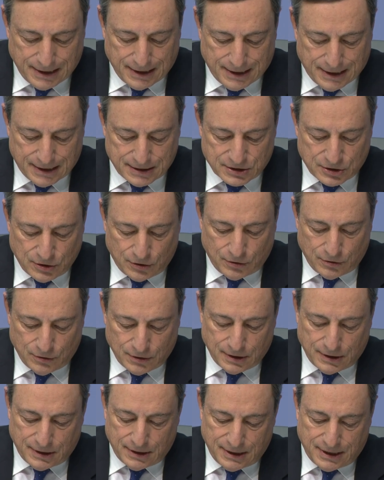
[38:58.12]
And
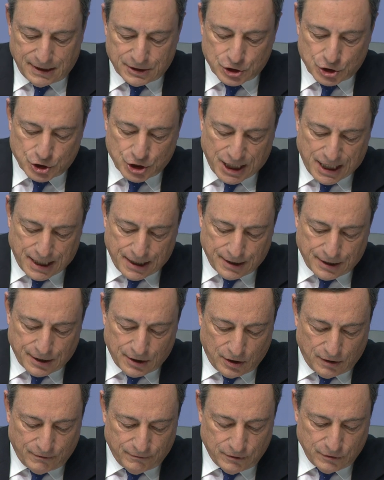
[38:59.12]
so the share
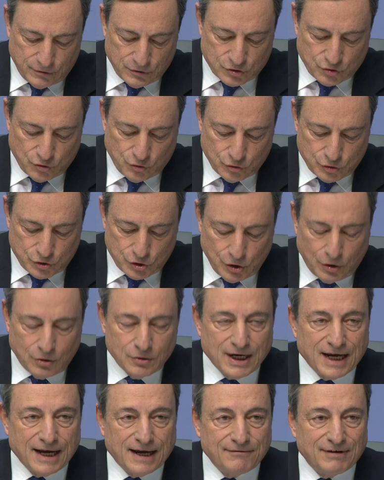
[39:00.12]
of those who
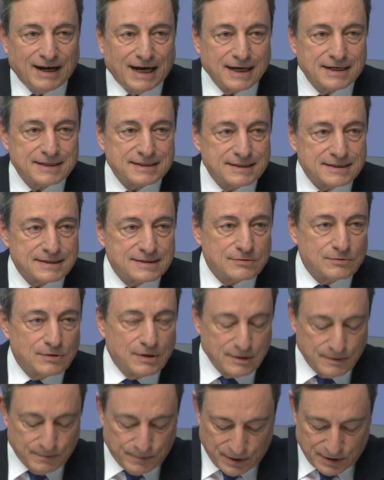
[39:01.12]
don't have access to
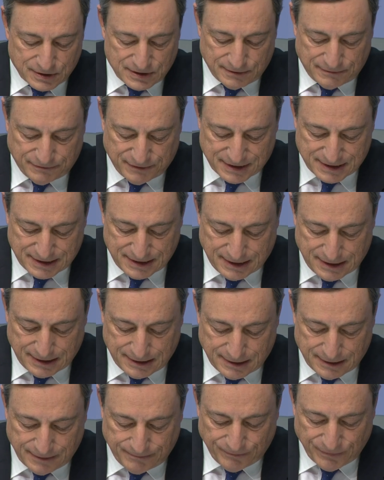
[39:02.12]
the deposit
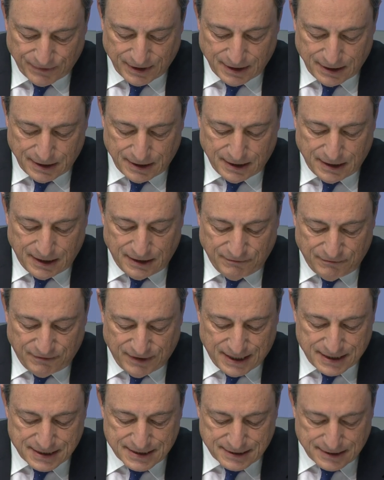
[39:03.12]
facility
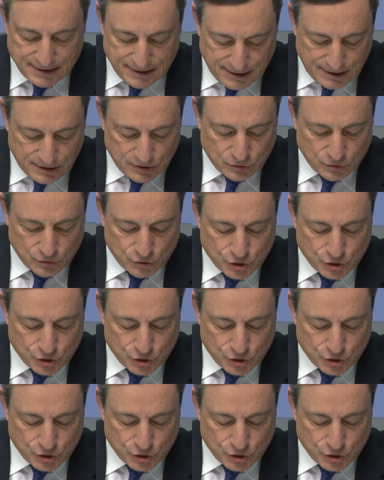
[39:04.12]
invest into